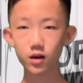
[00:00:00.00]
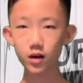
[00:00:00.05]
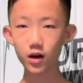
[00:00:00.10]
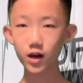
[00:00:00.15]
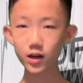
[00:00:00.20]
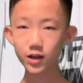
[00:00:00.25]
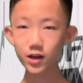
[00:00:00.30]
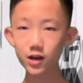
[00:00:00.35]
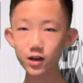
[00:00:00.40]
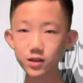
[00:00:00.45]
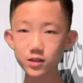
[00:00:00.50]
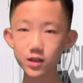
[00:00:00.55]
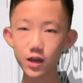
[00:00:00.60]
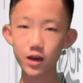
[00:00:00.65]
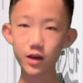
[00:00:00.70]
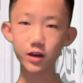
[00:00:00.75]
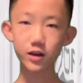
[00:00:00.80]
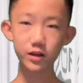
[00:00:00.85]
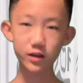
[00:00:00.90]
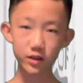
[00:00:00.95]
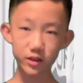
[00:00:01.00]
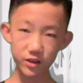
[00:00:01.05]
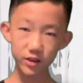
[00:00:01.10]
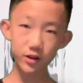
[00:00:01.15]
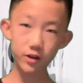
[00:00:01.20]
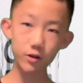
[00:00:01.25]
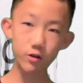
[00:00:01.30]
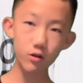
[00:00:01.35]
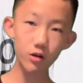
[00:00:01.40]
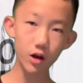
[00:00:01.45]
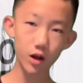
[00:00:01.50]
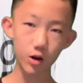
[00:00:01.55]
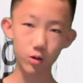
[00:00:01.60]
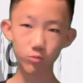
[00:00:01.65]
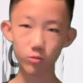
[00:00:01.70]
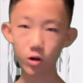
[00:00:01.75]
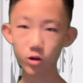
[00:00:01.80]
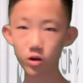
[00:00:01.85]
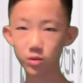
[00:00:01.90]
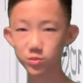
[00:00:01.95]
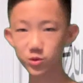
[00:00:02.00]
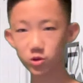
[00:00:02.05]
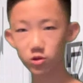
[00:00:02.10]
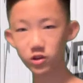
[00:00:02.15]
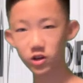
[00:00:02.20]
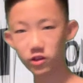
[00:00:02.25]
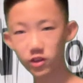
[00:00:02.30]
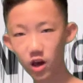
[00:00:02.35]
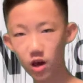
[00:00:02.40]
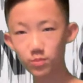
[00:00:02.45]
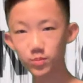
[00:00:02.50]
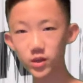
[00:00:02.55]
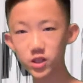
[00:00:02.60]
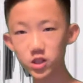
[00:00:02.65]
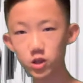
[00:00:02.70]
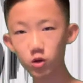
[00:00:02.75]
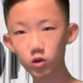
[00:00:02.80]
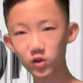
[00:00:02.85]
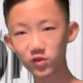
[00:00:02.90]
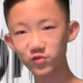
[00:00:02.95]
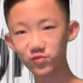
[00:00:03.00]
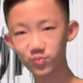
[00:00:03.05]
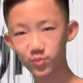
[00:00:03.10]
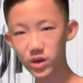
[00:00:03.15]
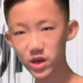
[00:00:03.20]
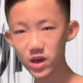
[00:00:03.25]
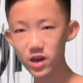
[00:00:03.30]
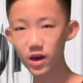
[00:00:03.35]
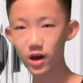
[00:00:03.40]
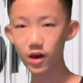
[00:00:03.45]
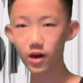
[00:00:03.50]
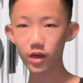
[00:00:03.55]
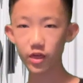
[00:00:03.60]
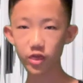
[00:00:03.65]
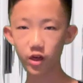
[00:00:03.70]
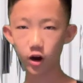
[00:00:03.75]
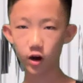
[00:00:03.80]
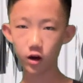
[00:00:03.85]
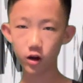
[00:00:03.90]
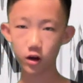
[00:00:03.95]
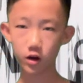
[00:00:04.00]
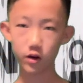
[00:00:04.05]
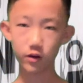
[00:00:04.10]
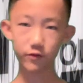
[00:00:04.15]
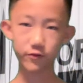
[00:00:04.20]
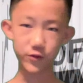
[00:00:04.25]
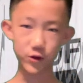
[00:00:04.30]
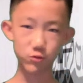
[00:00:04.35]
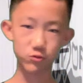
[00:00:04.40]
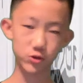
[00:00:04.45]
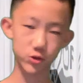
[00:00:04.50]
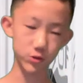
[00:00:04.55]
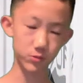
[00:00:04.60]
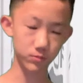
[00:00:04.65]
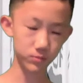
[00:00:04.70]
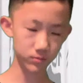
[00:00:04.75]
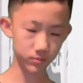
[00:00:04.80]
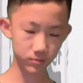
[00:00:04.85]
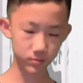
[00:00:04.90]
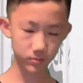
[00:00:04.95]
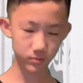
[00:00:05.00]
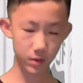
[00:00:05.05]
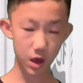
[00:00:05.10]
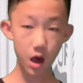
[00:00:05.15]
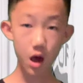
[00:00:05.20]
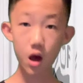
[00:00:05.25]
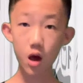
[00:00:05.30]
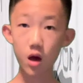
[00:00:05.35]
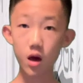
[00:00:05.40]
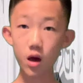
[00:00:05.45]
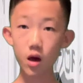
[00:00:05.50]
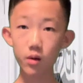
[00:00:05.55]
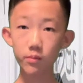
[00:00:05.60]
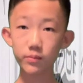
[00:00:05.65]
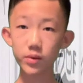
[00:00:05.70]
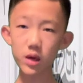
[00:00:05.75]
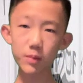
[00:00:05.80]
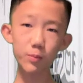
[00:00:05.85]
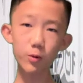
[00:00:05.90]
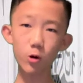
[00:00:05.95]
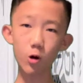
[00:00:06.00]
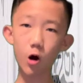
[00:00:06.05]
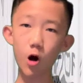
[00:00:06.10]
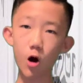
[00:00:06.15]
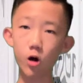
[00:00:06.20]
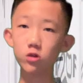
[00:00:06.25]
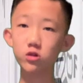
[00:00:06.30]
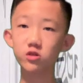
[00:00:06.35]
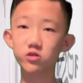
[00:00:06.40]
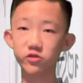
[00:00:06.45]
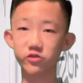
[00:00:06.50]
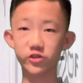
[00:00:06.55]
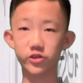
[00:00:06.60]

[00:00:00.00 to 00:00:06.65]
Hi guys, Ethan here, and welcome to another episode of Be the Future. People all over